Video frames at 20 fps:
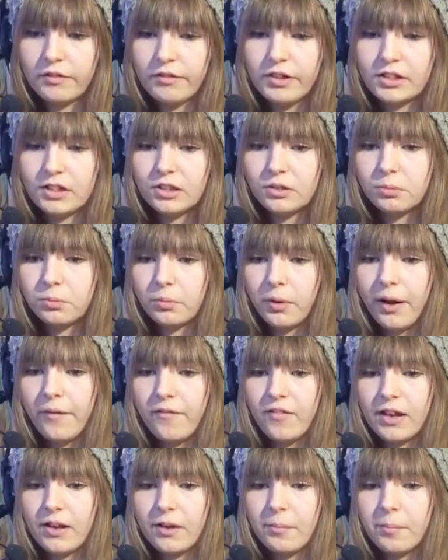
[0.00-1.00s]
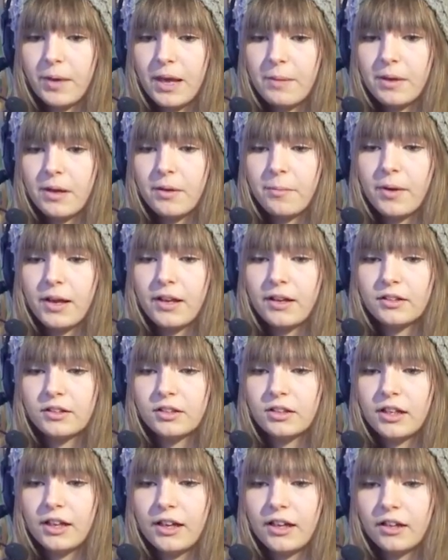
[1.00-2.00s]
This is, I think maybe I meant
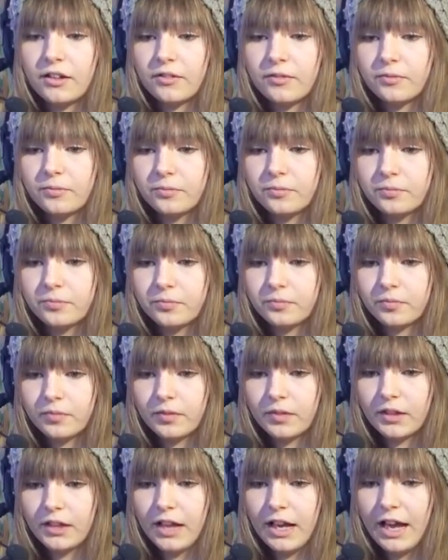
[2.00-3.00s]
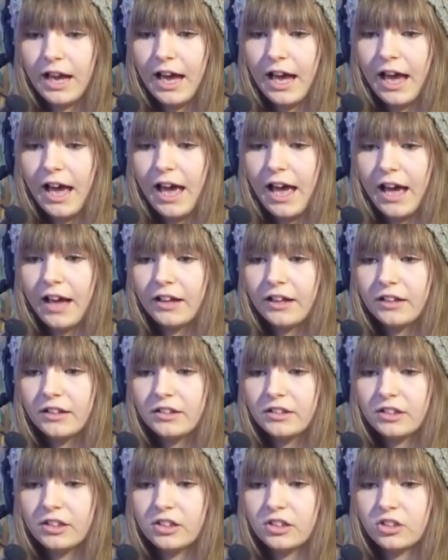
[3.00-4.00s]
to like... Ah!
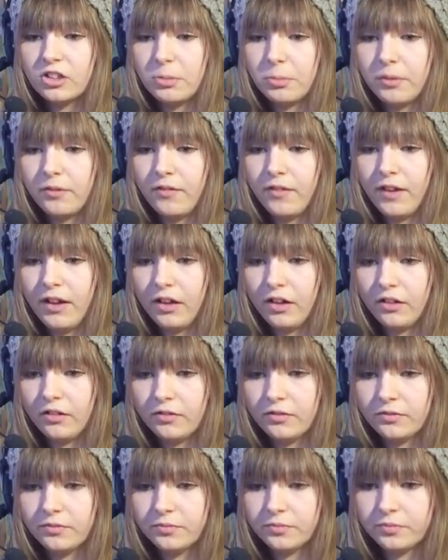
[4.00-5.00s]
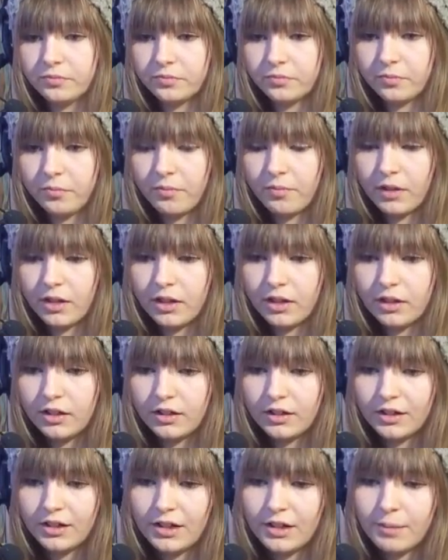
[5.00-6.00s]
Stupid
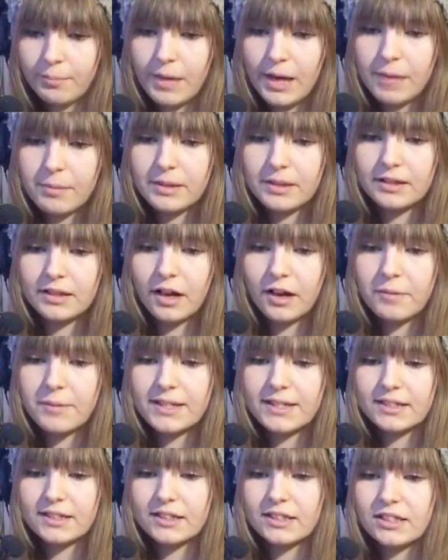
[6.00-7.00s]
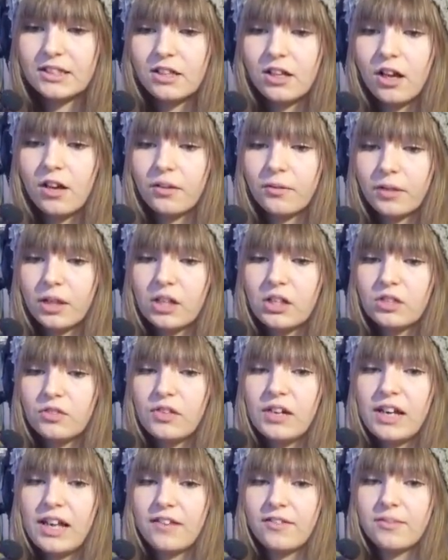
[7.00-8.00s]
thing. Maybe I meant to start going to
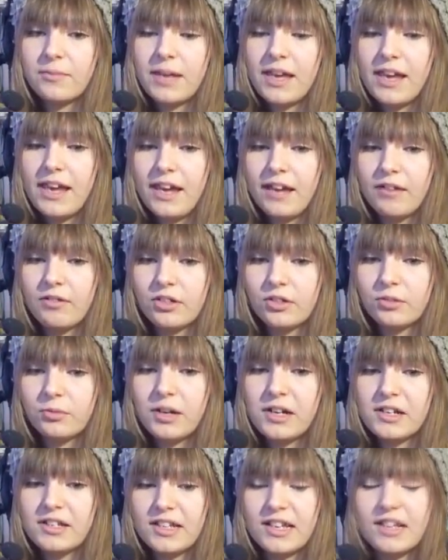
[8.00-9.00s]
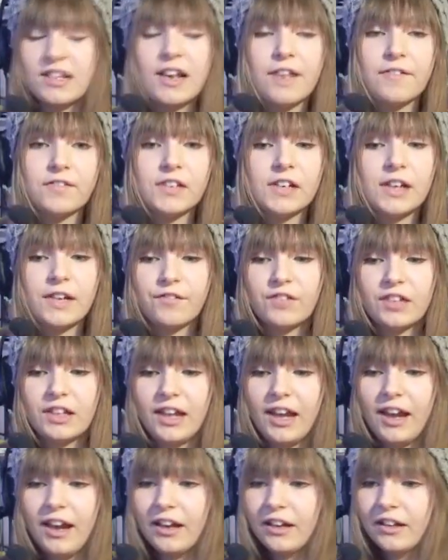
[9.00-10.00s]
the lake from here, which is why it says left and left
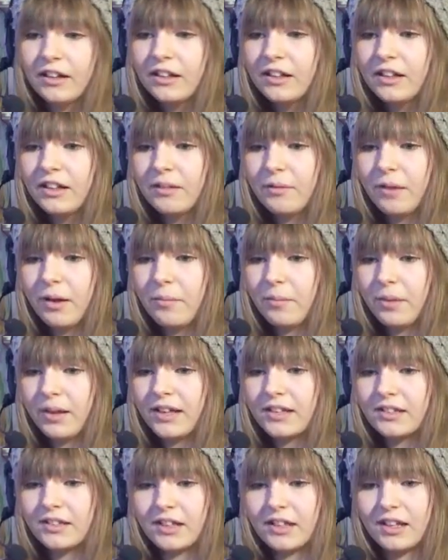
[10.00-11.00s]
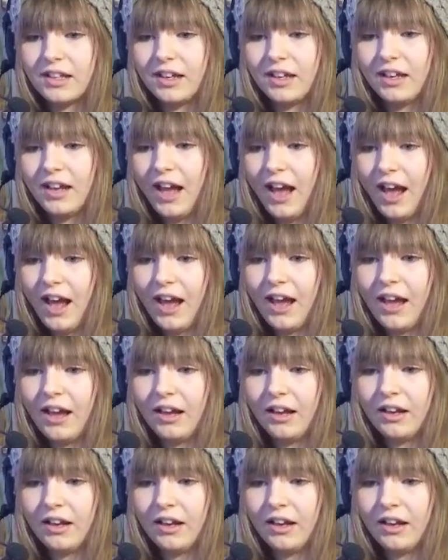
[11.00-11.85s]
again. And because I did that,